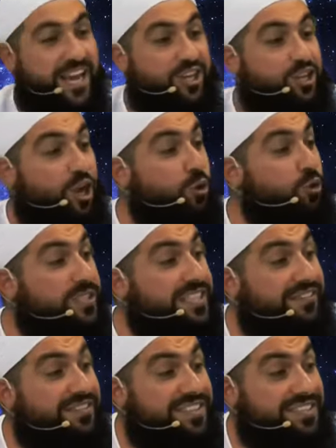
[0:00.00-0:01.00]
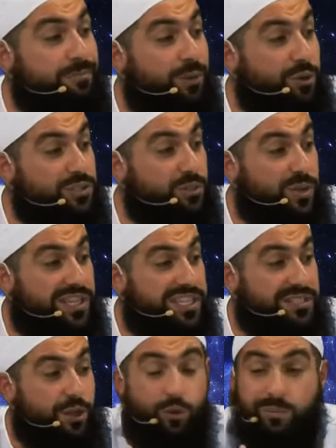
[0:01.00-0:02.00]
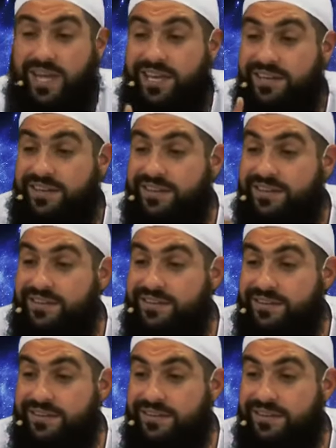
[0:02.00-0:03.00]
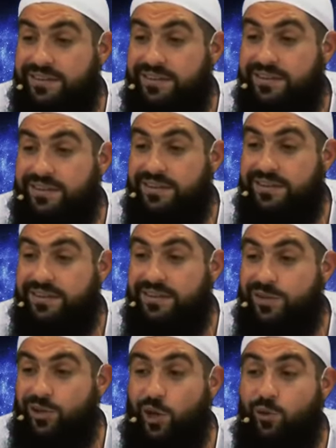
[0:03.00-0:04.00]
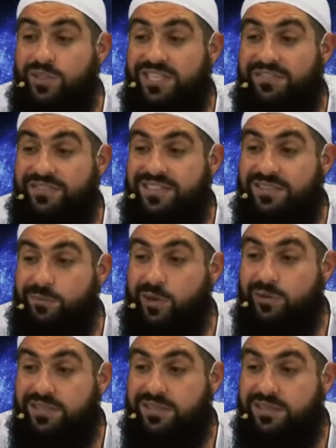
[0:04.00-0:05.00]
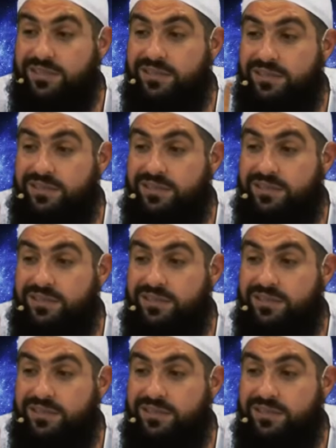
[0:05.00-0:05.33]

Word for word: And you know who suffers the most when there's no men? You know who suffers the most?